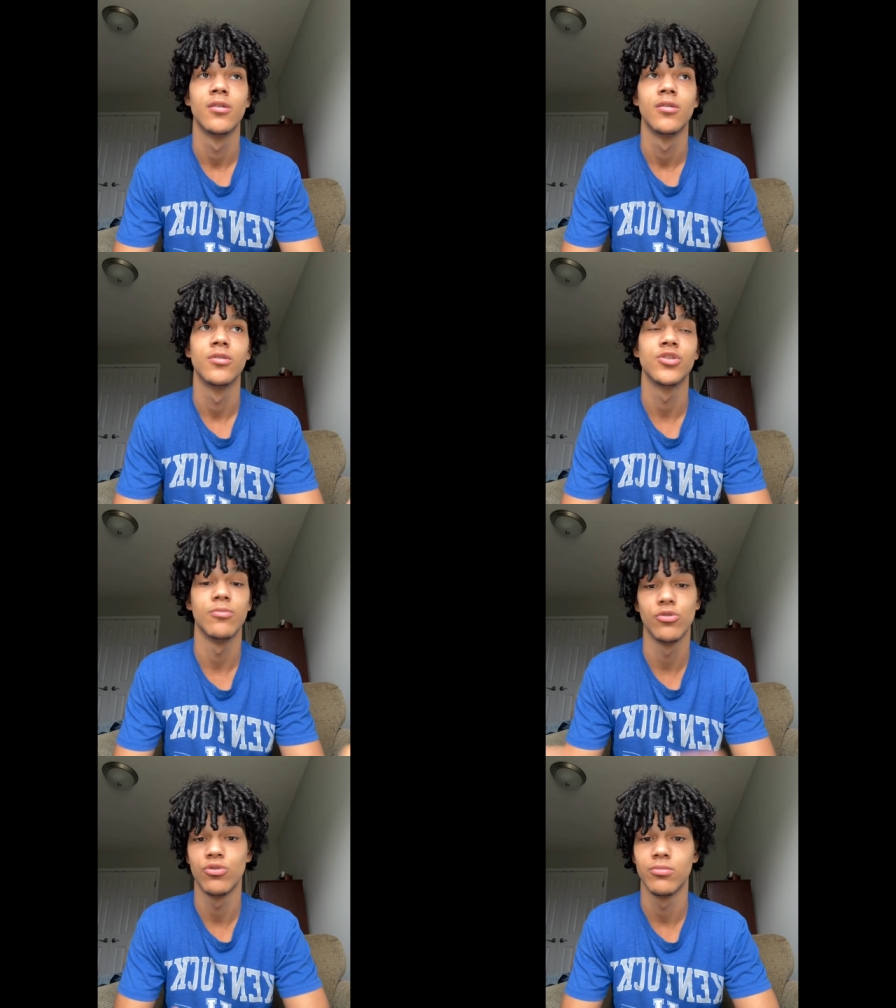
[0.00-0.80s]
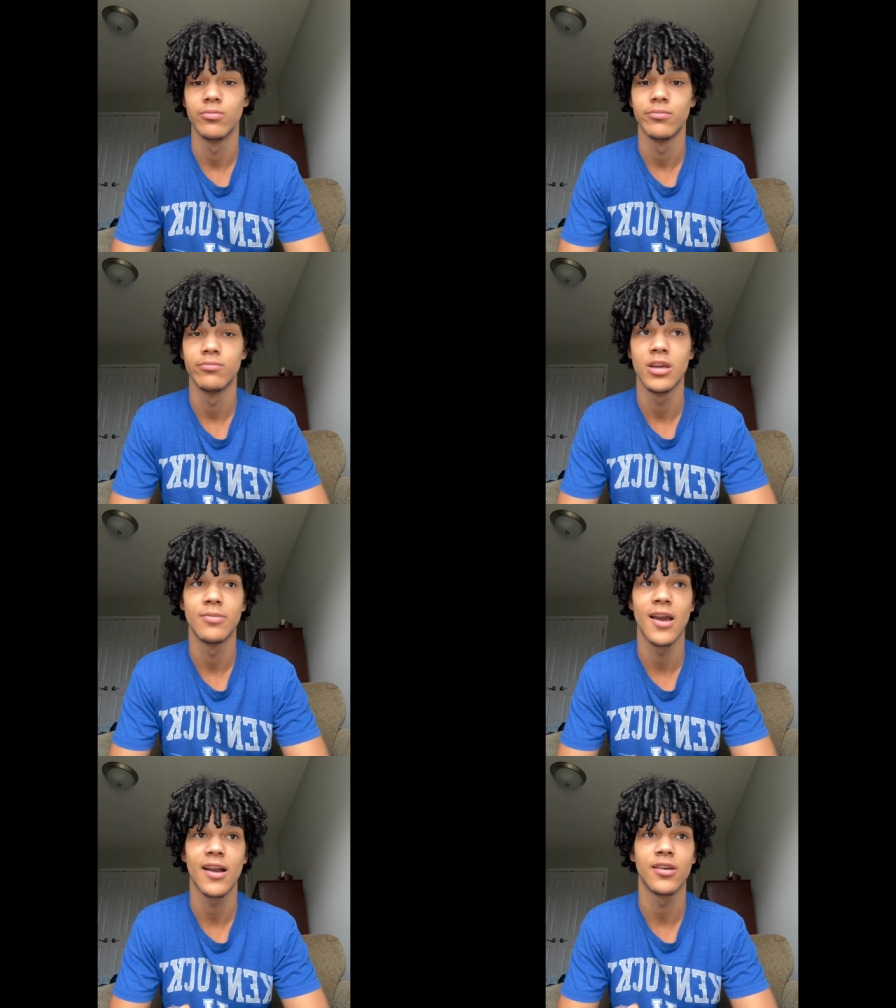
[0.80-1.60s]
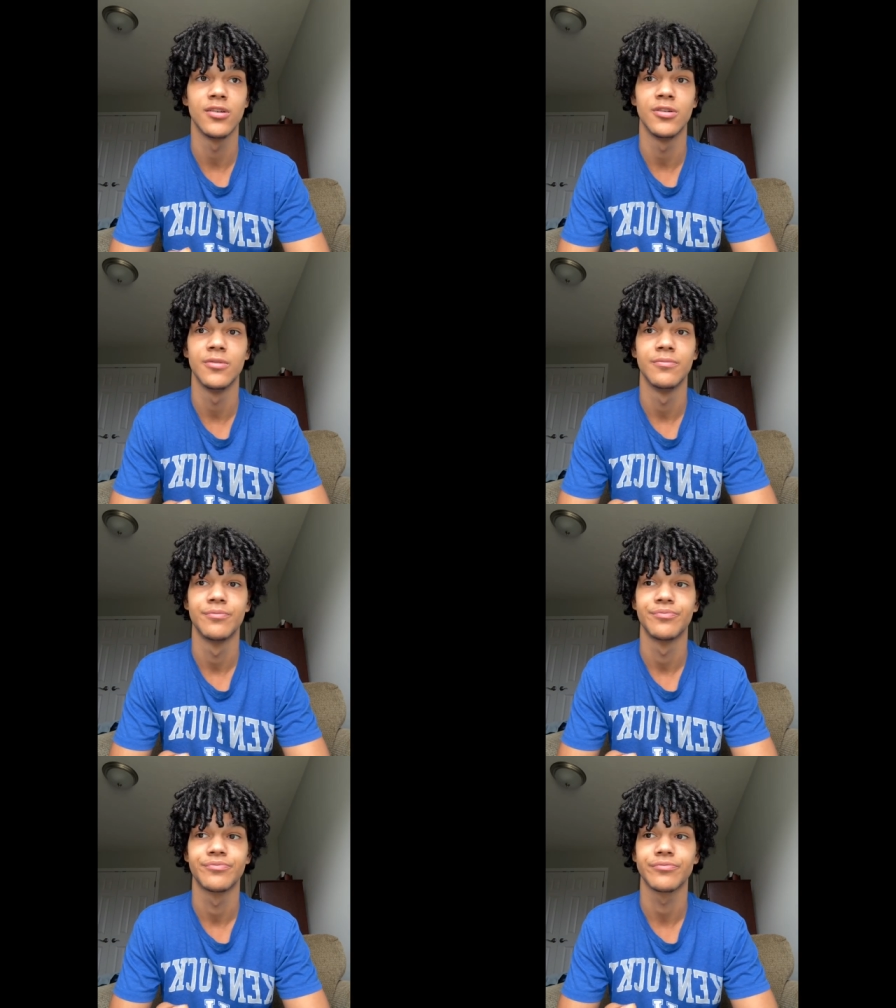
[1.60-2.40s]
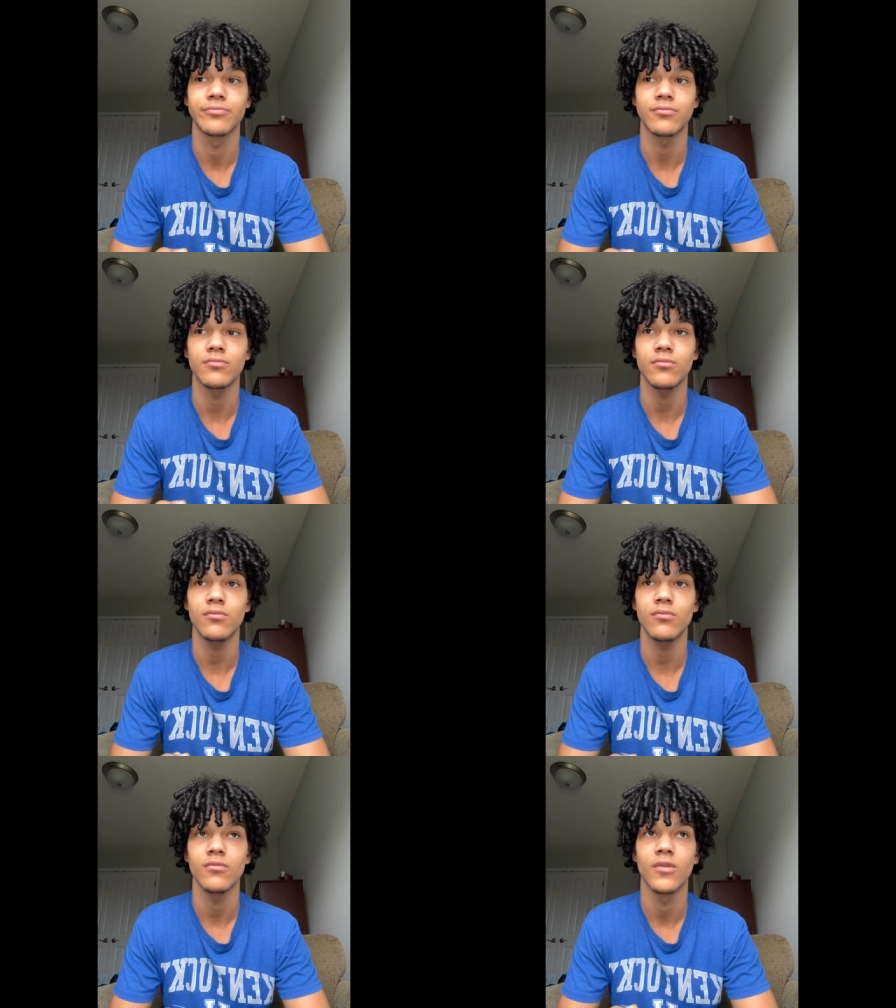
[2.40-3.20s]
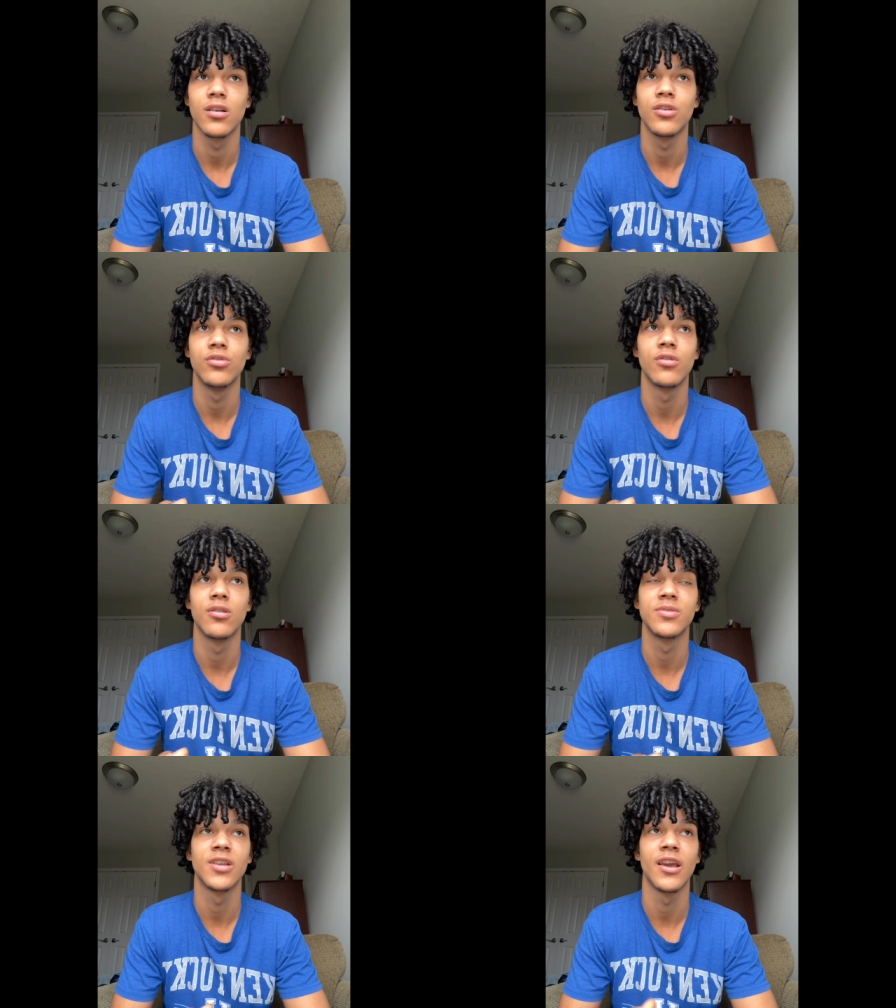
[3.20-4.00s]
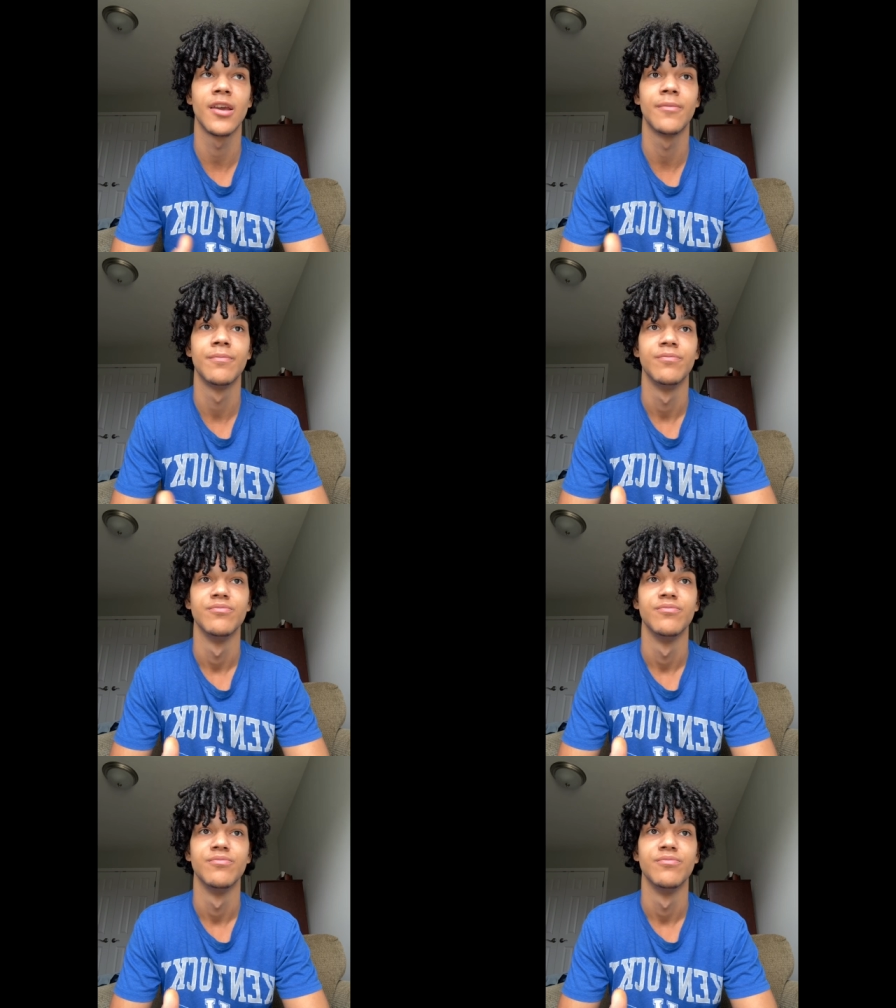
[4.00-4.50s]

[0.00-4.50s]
So boom, maybe I could, you know what I'm saying,